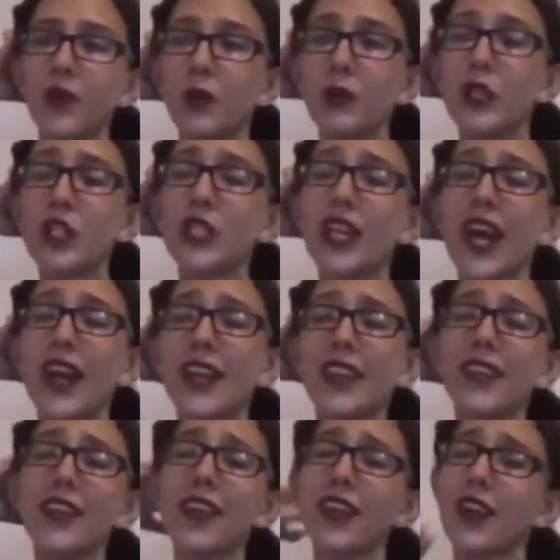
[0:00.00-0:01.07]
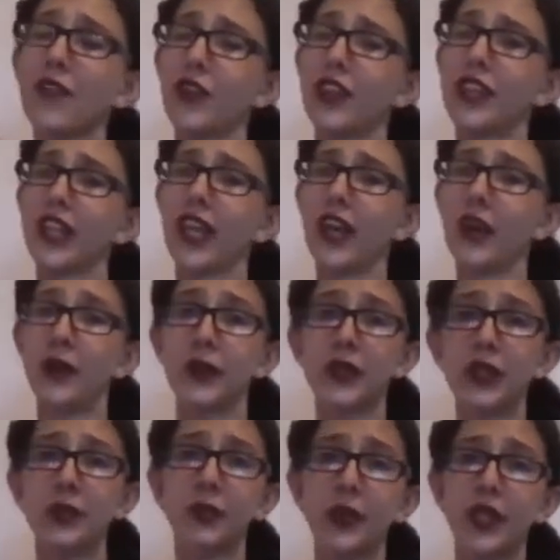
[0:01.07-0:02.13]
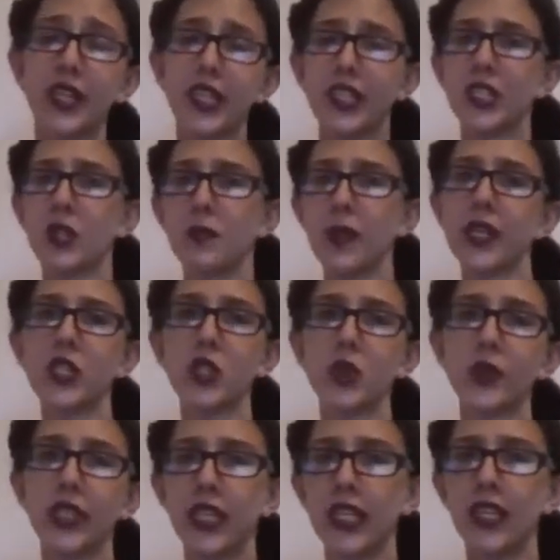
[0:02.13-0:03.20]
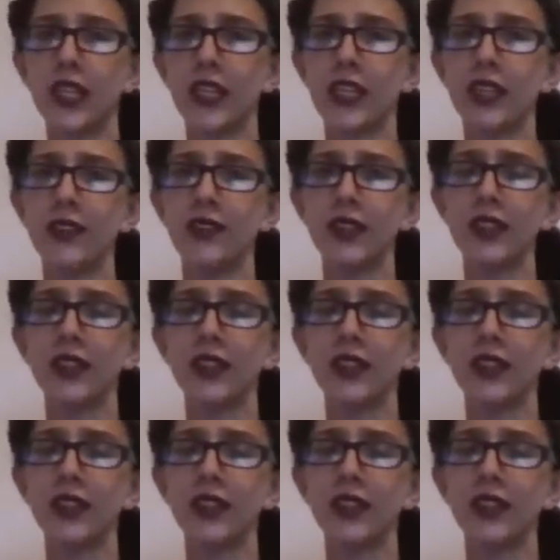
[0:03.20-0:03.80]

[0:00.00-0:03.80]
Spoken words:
But just anything and everything else, but especially